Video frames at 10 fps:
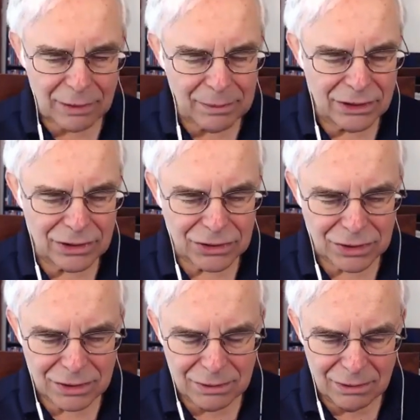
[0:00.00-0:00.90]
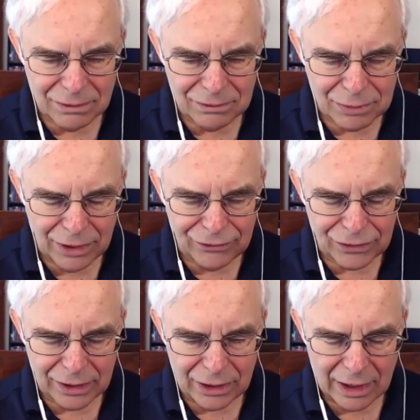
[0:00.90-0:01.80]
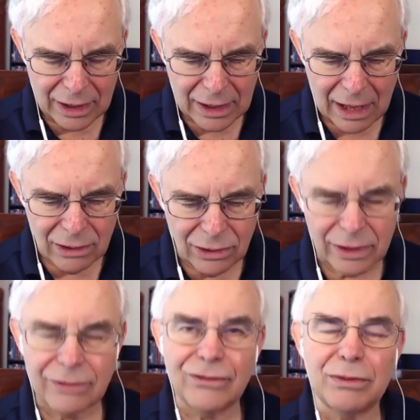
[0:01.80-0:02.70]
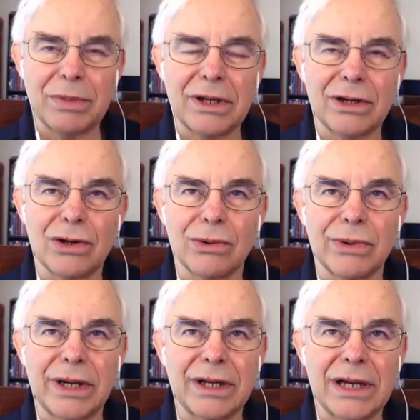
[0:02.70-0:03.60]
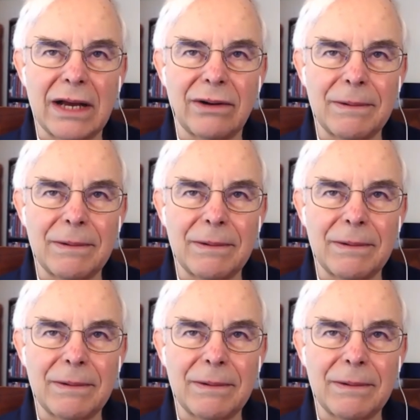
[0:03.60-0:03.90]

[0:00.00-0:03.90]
just briefly here, how long have you been in Korea now?